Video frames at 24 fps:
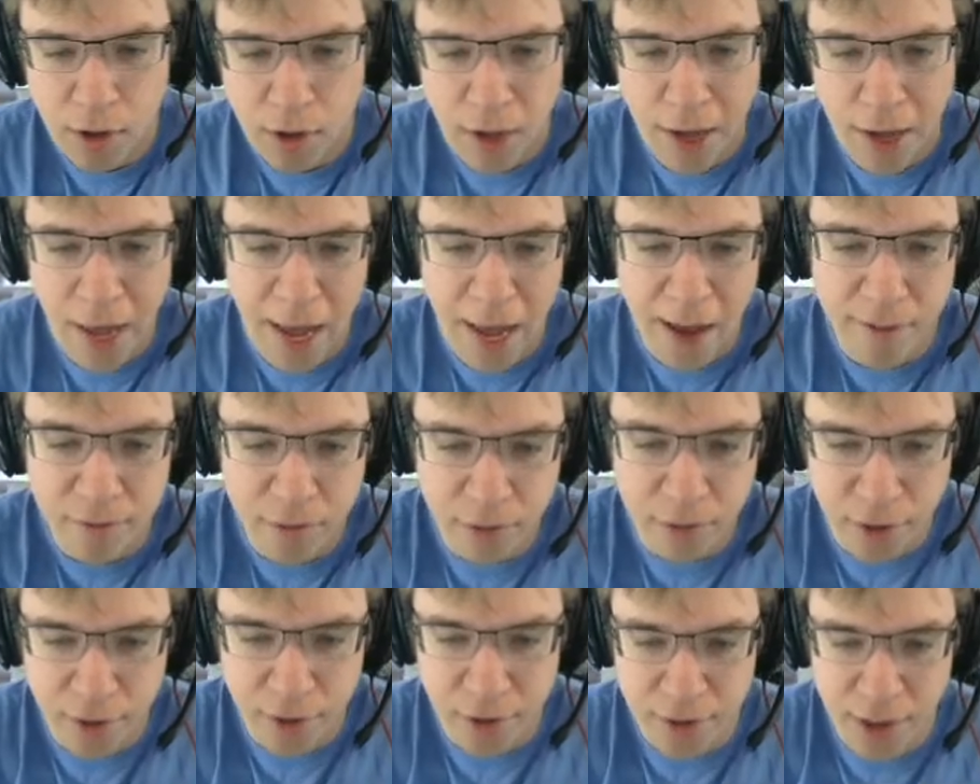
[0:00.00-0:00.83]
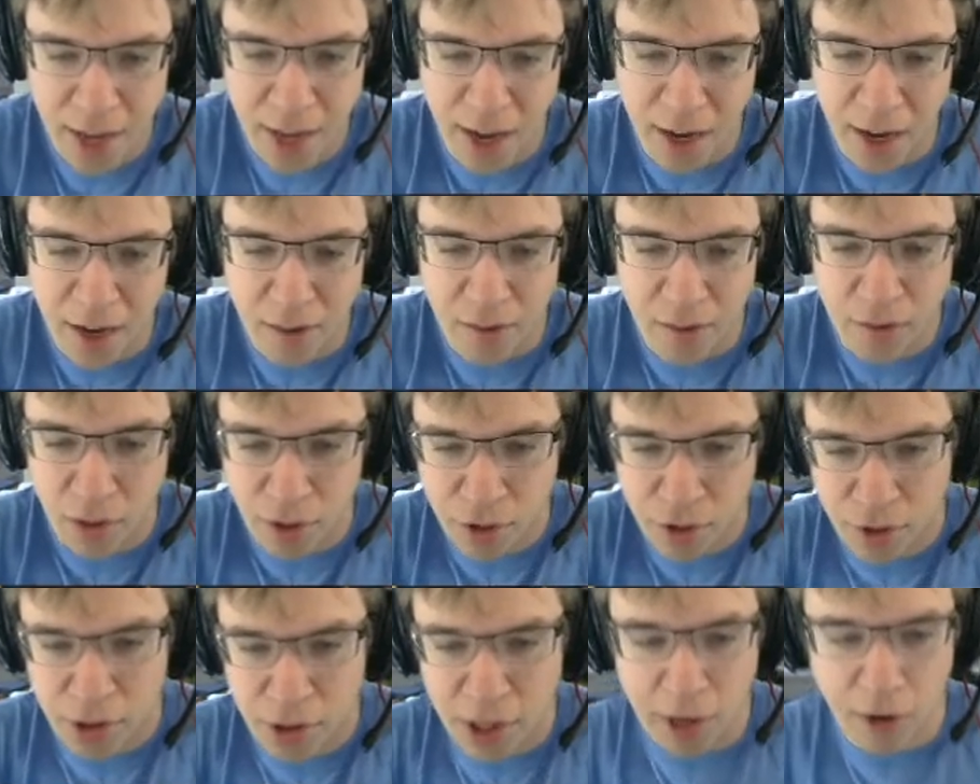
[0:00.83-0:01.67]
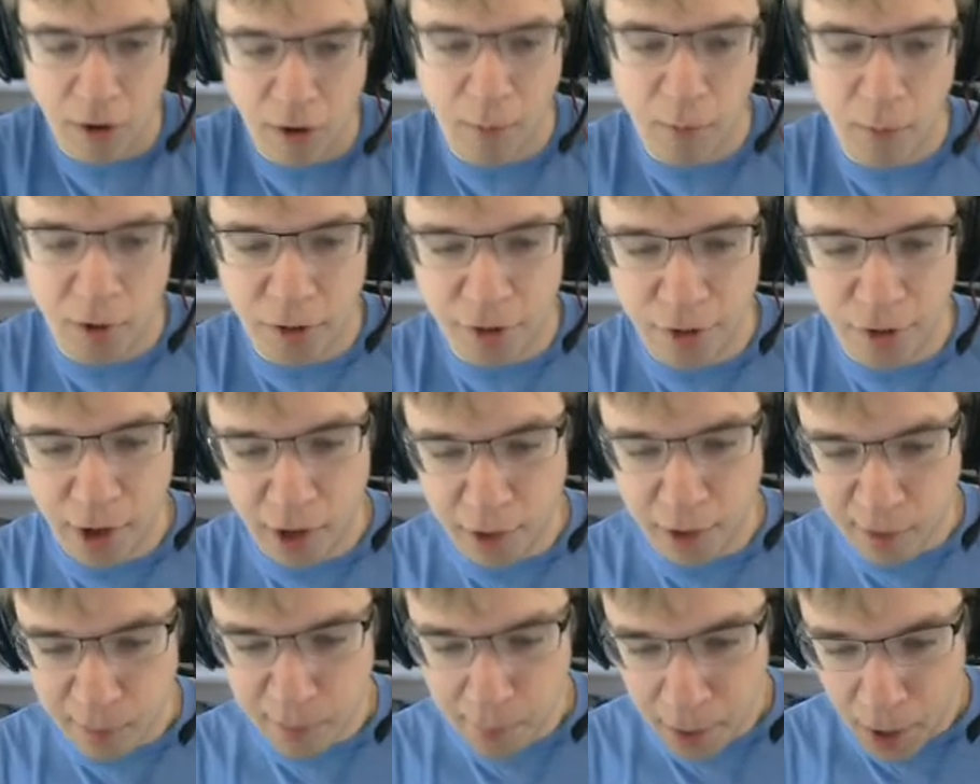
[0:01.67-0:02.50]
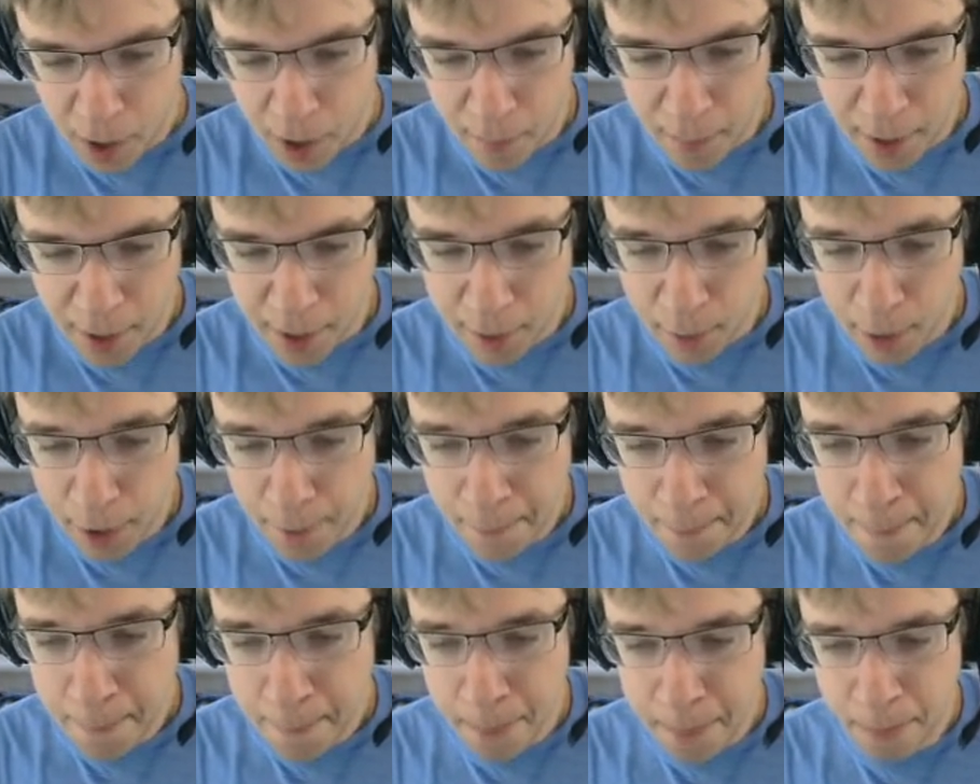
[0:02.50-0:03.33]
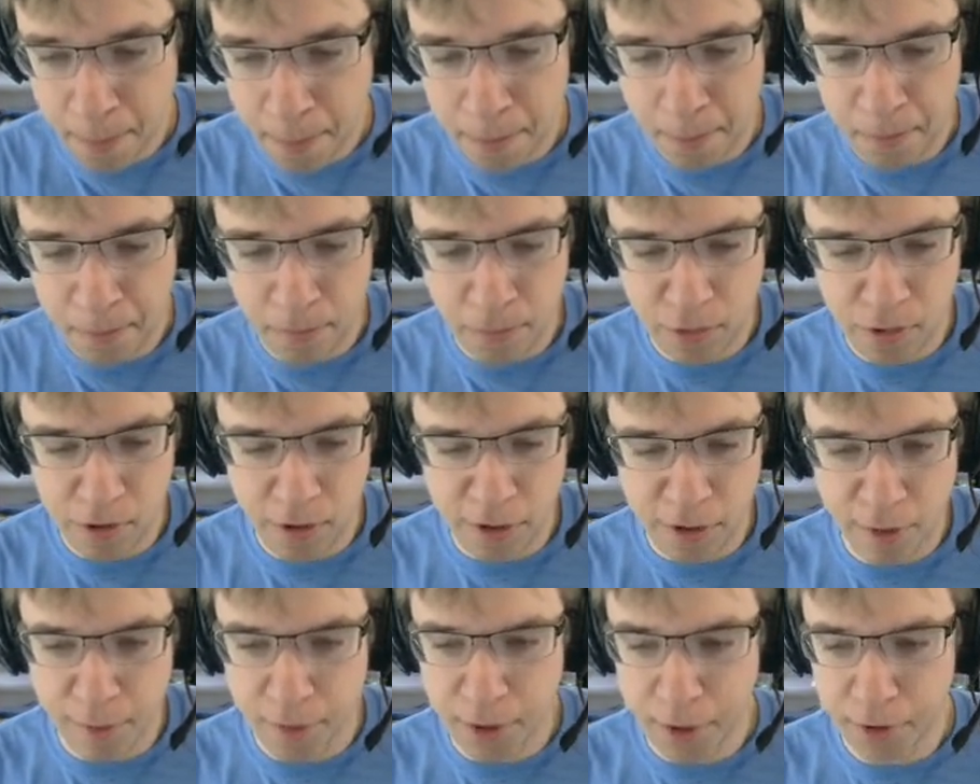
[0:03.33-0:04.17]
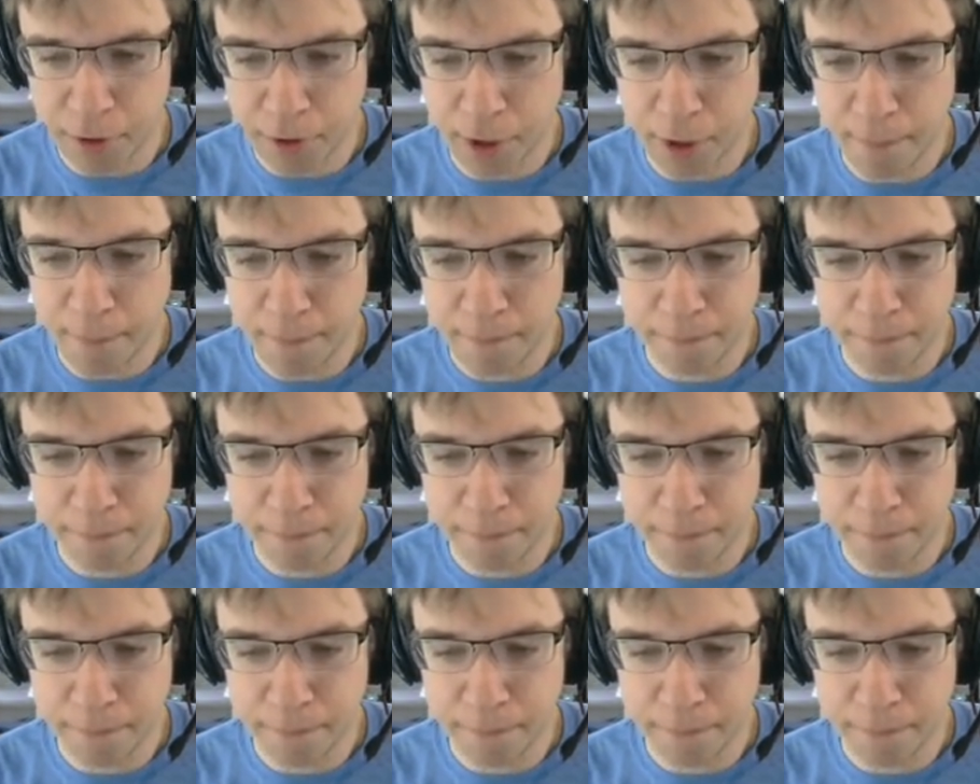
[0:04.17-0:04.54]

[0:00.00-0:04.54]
after this attack, this sneaky gremlin is dying to bomb anyway, so I think I'm going to do that.